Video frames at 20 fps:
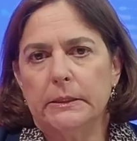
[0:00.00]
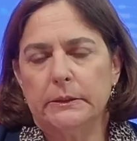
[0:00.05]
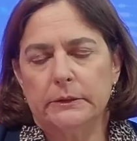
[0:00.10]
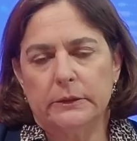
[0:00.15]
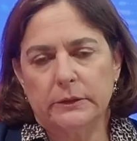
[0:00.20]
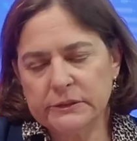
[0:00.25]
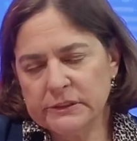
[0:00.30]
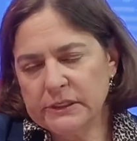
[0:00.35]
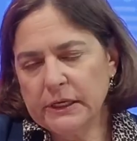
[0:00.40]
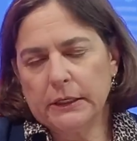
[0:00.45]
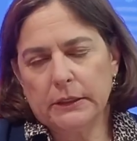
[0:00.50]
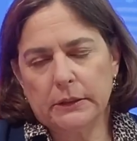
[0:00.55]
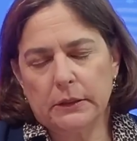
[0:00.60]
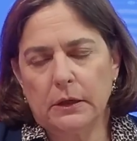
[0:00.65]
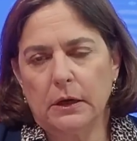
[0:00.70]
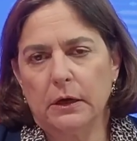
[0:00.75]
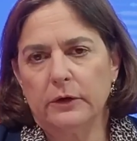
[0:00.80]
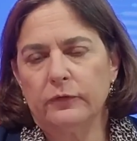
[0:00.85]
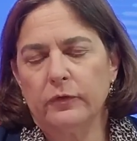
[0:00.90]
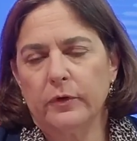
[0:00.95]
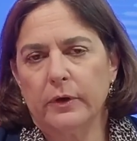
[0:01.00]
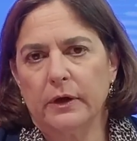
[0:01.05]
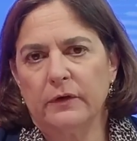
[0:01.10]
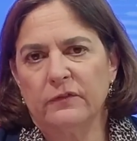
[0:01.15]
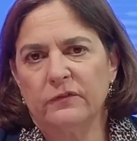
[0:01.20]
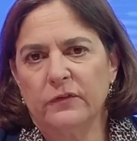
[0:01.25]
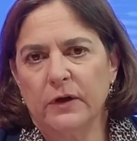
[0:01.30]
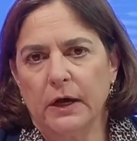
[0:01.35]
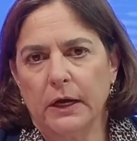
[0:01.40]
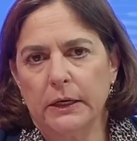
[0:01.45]
they're setting the country on
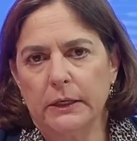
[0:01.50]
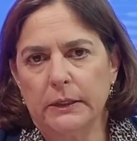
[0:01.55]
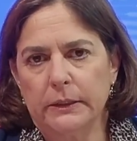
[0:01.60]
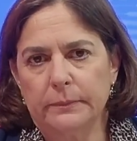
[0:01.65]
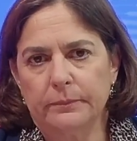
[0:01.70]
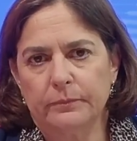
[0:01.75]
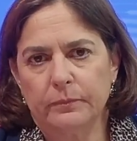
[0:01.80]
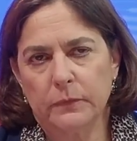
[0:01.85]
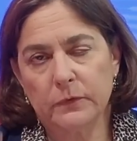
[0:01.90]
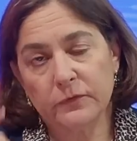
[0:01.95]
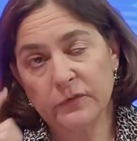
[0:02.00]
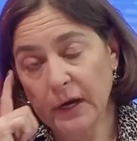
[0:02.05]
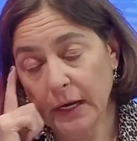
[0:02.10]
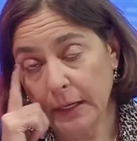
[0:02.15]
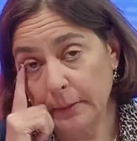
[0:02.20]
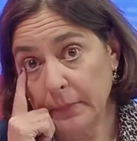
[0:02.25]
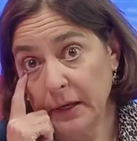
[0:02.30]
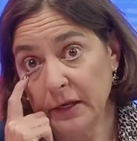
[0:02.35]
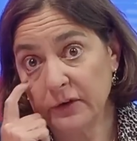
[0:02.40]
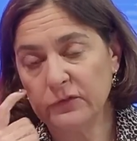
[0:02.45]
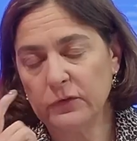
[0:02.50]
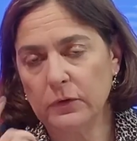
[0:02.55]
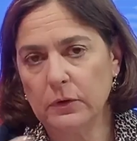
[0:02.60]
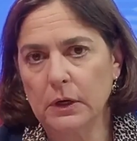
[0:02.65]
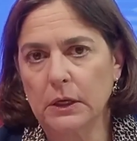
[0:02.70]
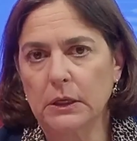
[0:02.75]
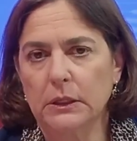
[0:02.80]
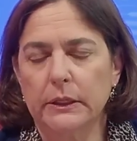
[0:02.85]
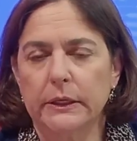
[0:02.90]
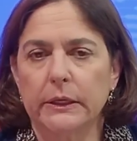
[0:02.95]
fire, fine,
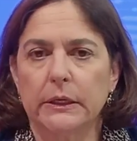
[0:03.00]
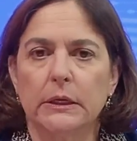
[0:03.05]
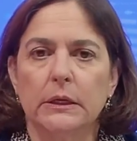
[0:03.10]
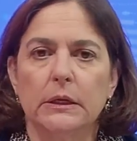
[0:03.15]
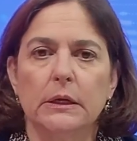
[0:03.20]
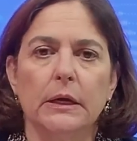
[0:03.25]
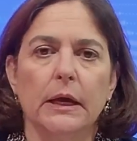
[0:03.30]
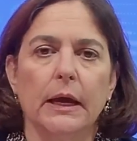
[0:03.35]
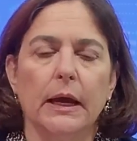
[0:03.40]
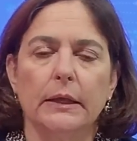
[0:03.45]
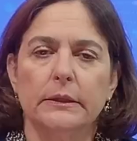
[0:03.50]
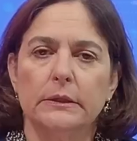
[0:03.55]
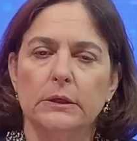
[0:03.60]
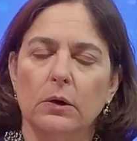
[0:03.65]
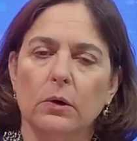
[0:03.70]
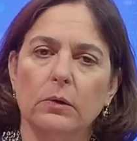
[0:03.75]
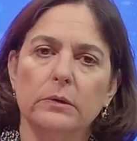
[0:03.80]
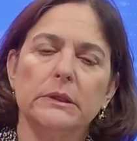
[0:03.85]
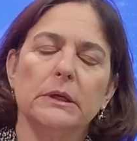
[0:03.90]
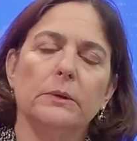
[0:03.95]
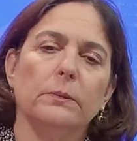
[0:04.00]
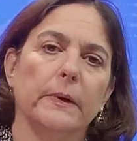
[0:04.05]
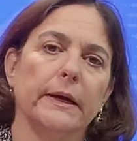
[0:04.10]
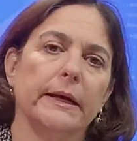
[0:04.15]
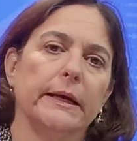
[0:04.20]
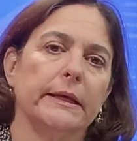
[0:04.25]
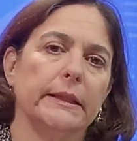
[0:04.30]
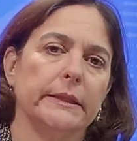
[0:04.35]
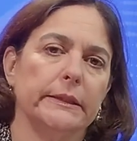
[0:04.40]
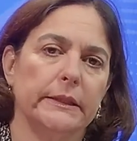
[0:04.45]
metaphorically. And the only
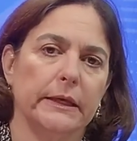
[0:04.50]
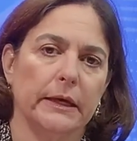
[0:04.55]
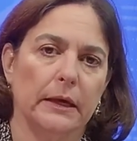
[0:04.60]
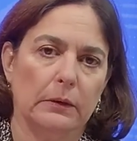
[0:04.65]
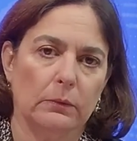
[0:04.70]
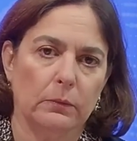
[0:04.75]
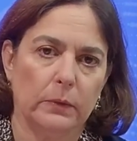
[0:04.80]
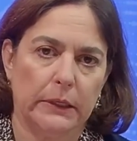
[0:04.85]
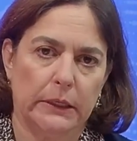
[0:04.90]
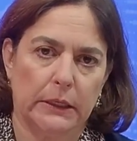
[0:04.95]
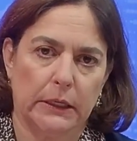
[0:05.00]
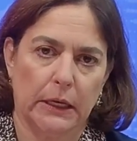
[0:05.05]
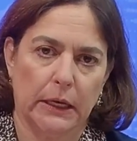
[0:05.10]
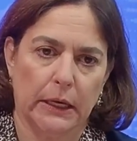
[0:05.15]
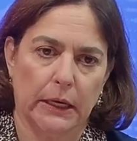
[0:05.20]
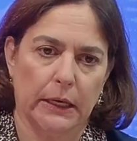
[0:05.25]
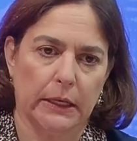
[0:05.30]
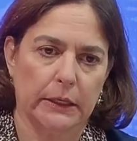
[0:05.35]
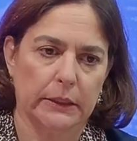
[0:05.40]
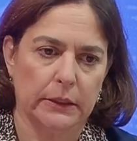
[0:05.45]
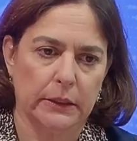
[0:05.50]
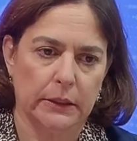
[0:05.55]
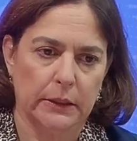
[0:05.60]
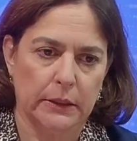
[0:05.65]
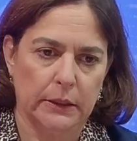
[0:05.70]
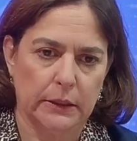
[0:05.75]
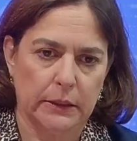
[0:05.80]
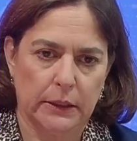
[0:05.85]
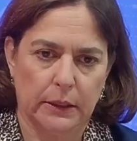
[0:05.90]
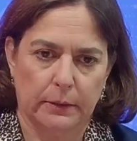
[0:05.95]
way that we can
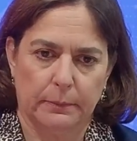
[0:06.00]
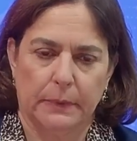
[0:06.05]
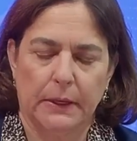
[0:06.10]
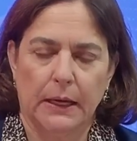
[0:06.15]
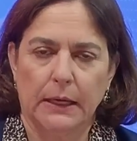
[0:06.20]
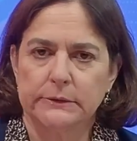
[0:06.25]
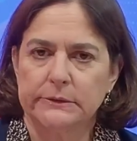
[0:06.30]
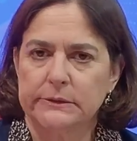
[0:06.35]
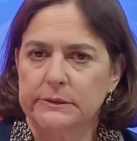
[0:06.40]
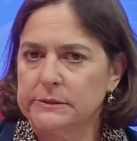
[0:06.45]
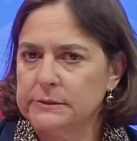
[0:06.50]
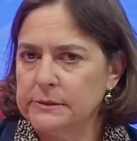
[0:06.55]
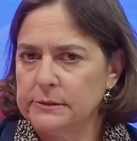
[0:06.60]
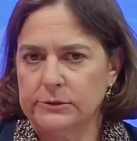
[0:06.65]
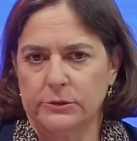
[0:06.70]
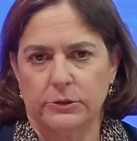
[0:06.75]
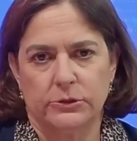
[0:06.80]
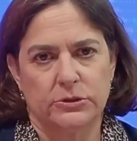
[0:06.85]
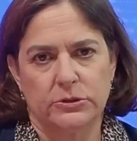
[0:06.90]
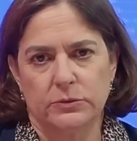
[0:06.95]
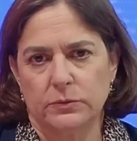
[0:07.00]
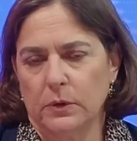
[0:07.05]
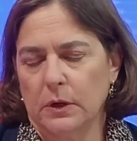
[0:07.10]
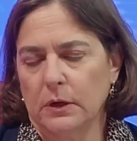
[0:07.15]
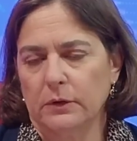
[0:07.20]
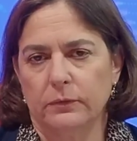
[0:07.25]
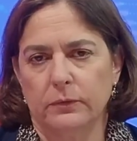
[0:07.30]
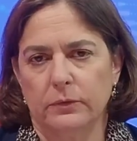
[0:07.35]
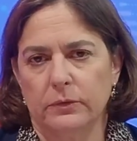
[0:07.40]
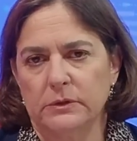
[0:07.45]
get past this is to just
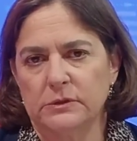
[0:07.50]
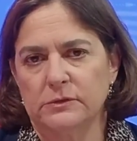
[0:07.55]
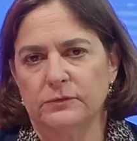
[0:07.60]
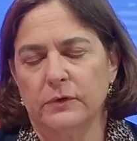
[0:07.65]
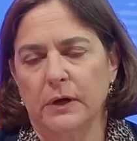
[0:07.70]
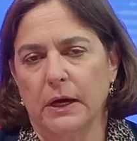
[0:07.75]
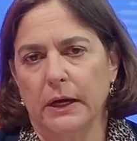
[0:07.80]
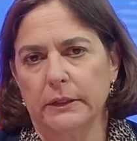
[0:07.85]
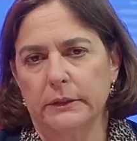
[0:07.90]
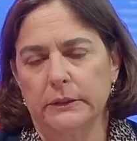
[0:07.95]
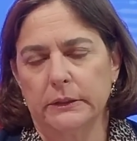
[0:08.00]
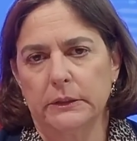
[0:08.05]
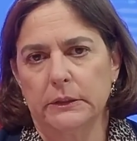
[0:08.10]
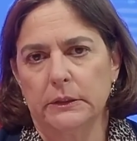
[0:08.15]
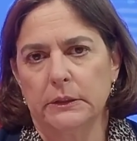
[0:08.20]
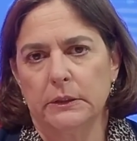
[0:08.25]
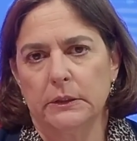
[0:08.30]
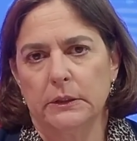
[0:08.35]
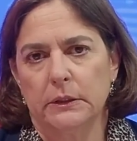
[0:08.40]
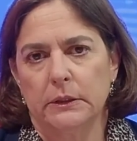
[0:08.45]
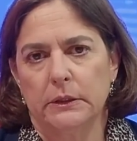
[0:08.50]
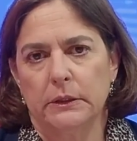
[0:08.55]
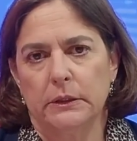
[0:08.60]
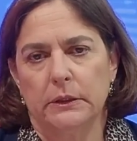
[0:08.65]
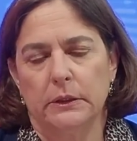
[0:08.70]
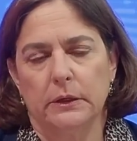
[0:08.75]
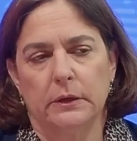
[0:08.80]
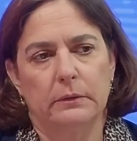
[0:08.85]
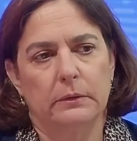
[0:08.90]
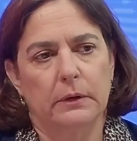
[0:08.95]
walk through this fire.
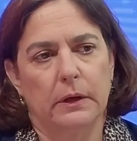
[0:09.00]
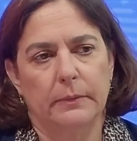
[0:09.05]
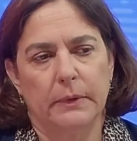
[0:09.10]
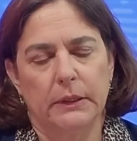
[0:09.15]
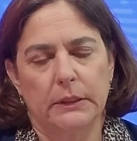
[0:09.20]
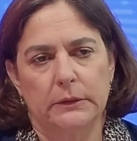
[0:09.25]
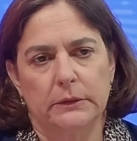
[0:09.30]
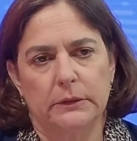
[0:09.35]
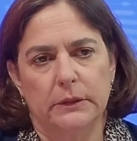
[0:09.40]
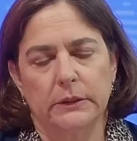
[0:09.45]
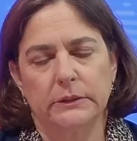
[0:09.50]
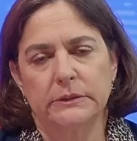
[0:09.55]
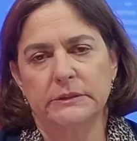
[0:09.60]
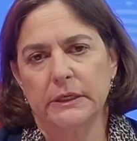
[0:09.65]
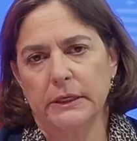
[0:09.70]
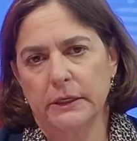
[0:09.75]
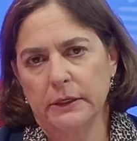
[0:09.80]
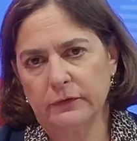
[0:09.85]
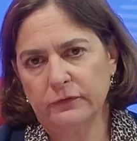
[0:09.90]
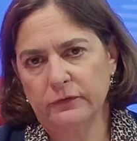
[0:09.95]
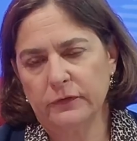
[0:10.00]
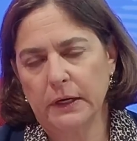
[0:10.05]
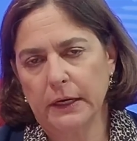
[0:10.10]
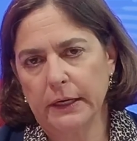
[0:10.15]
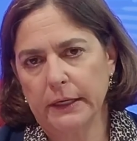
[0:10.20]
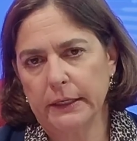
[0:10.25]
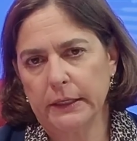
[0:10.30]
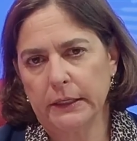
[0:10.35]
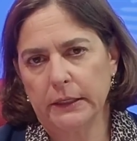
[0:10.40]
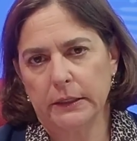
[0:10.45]
You know, I mean, they're
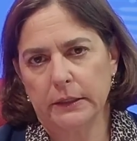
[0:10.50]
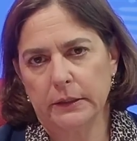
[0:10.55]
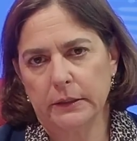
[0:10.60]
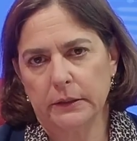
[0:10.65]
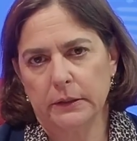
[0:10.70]
terrifying,